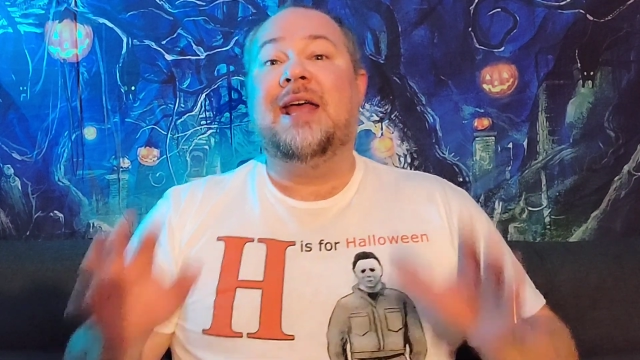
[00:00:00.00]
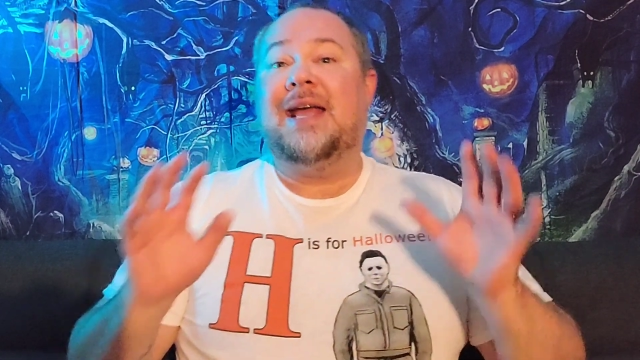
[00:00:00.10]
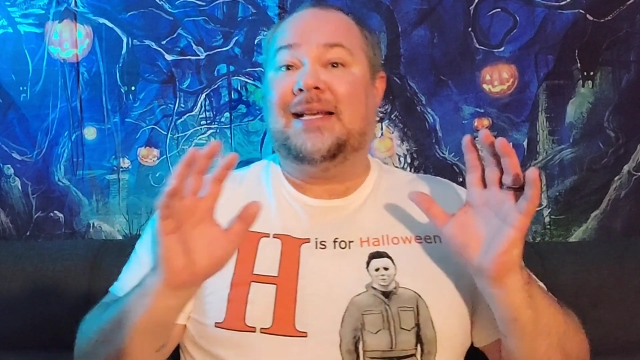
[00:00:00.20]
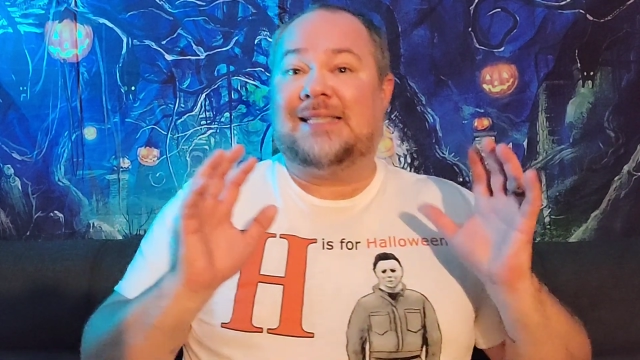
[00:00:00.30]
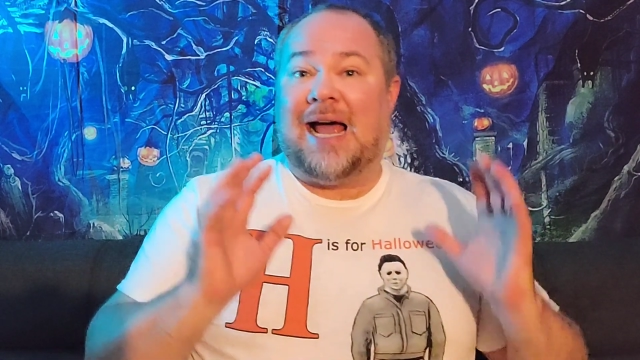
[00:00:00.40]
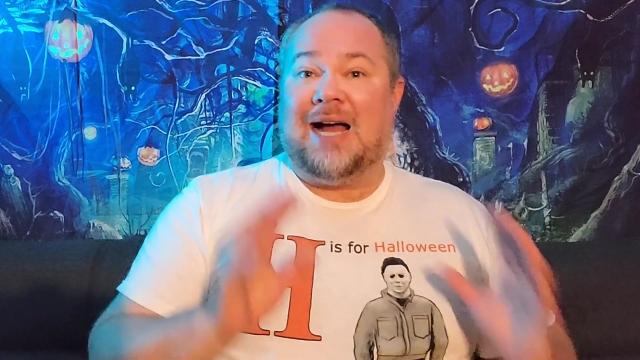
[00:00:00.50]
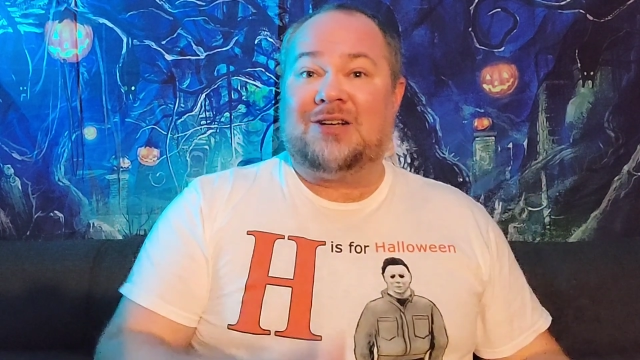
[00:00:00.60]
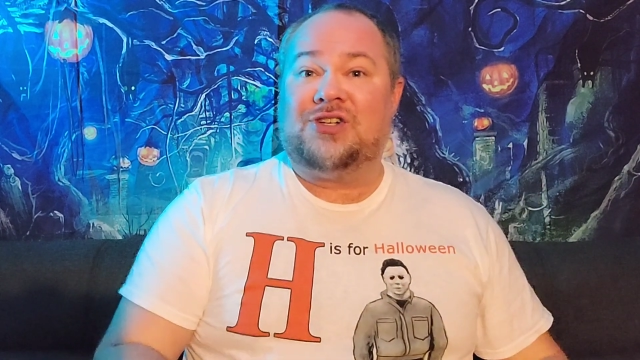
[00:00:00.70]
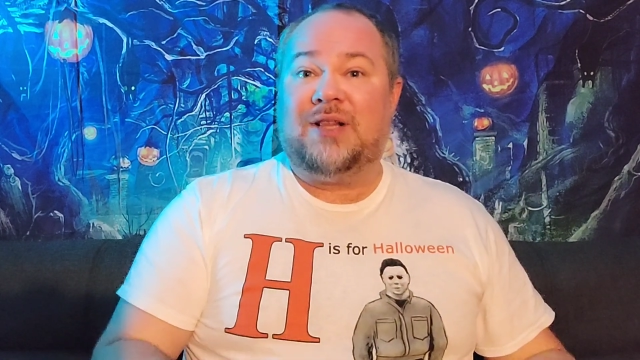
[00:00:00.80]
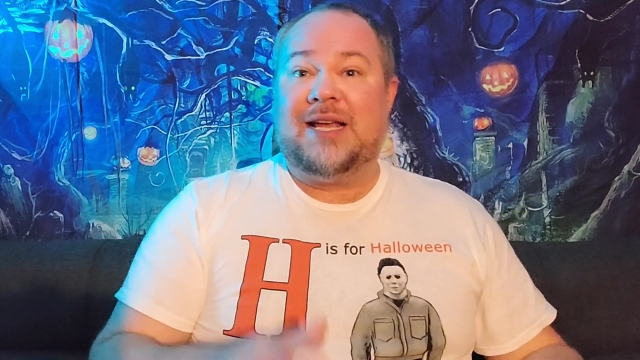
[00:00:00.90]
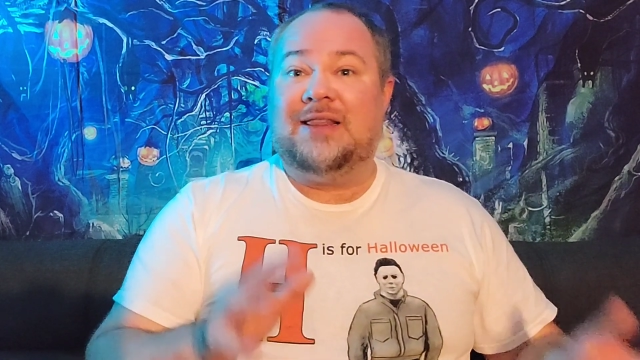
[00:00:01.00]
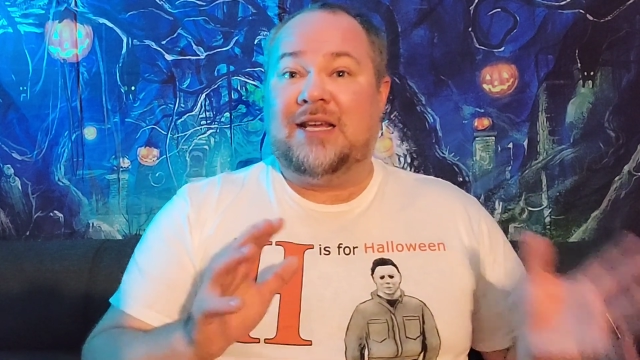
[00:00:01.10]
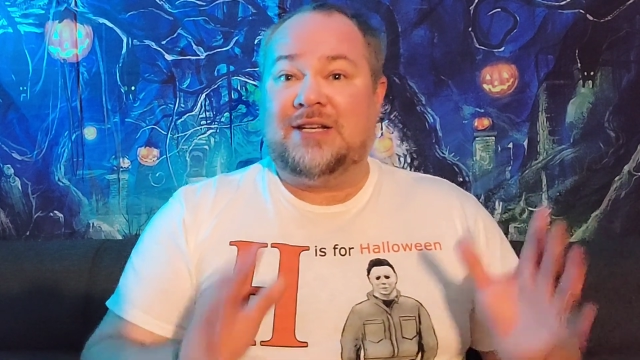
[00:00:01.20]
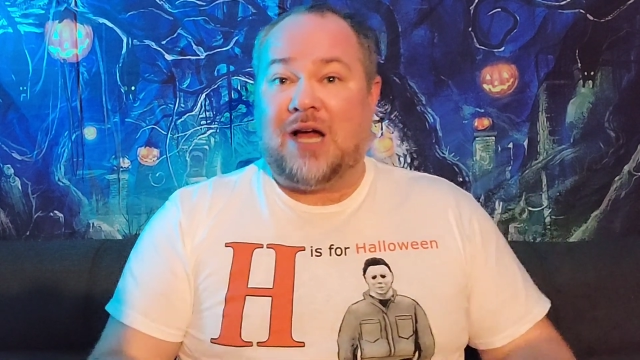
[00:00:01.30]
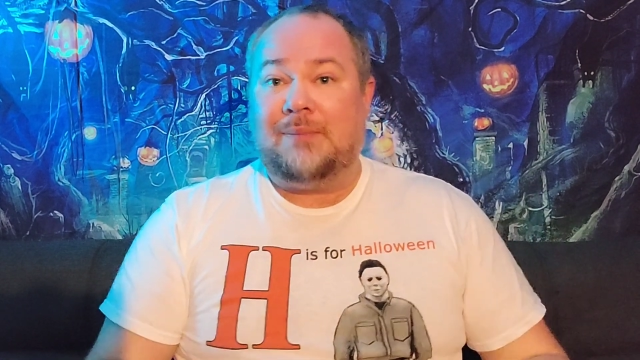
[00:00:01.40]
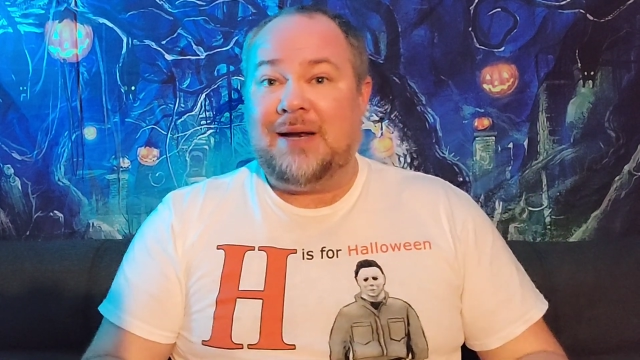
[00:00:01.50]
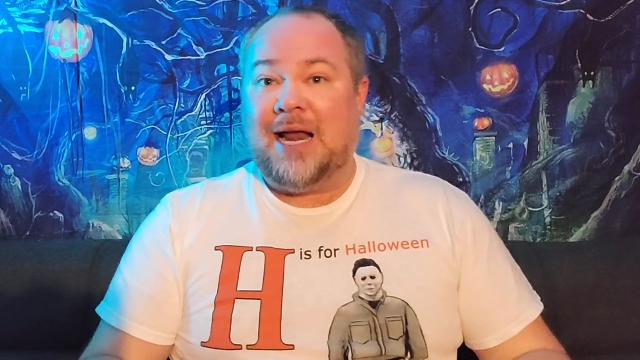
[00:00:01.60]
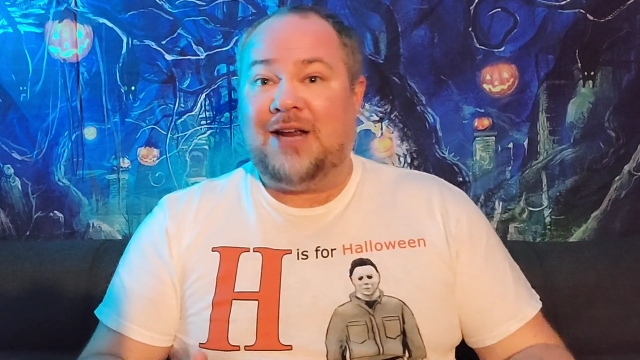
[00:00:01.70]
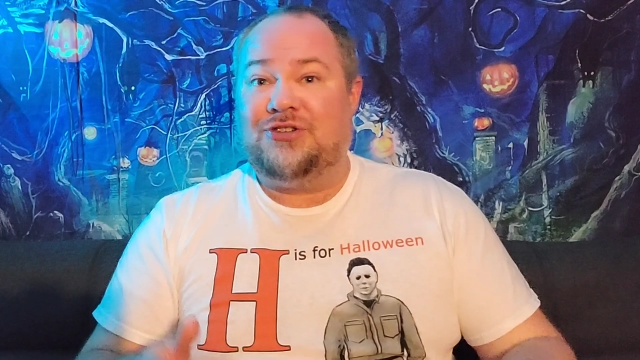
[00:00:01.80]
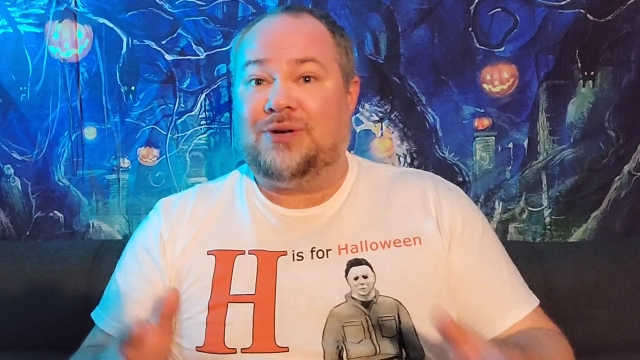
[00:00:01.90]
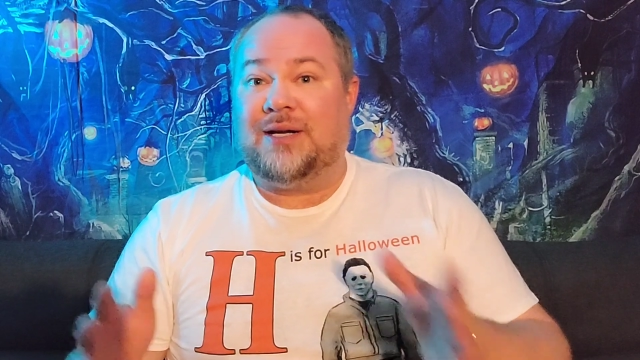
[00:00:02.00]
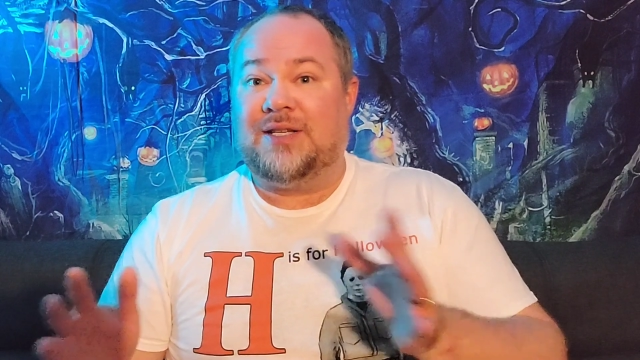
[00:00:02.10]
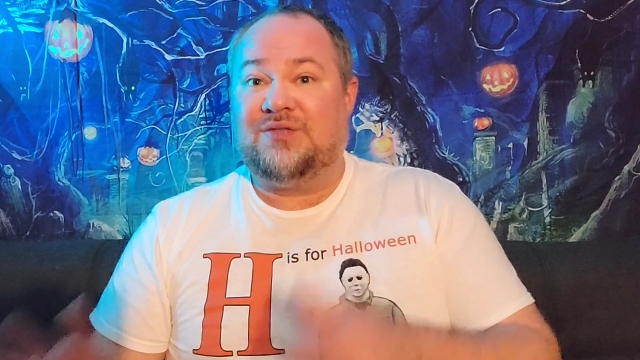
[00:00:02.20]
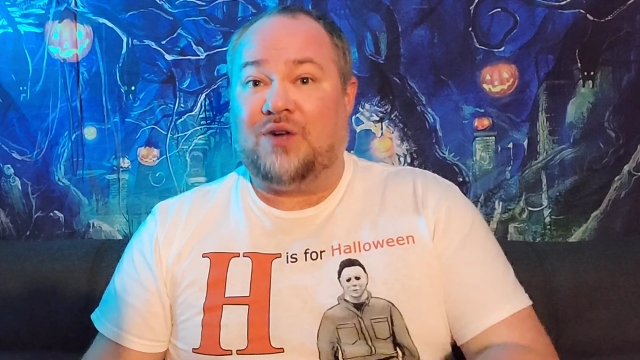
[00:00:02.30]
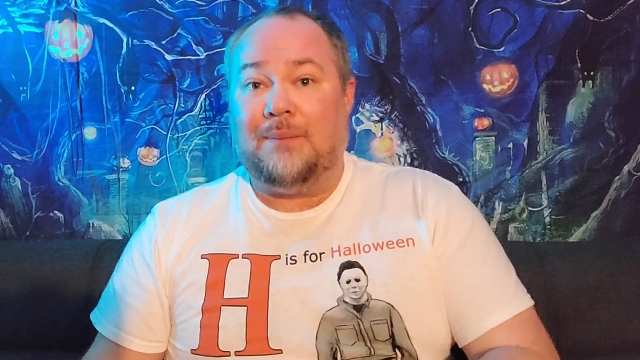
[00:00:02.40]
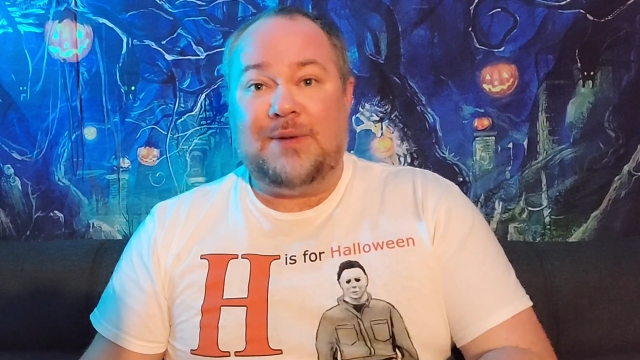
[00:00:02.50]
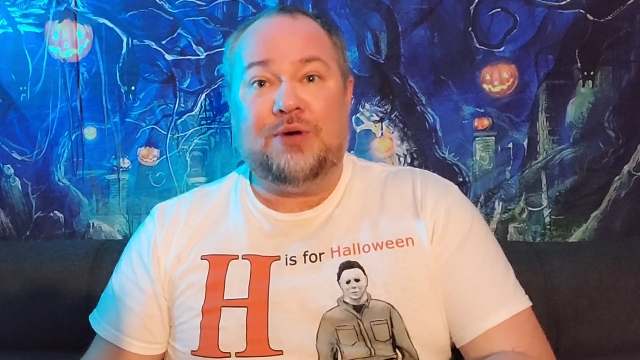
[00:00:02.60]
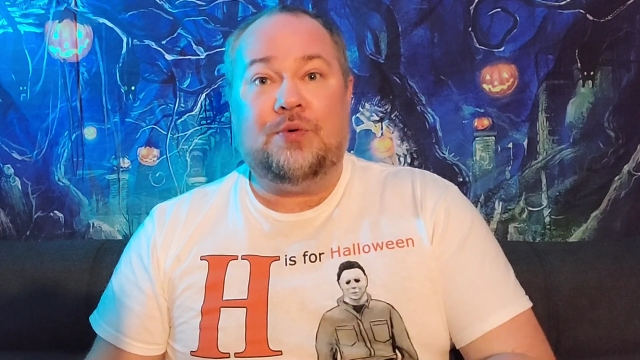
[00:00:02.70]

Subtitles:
is actually the dominatrix from New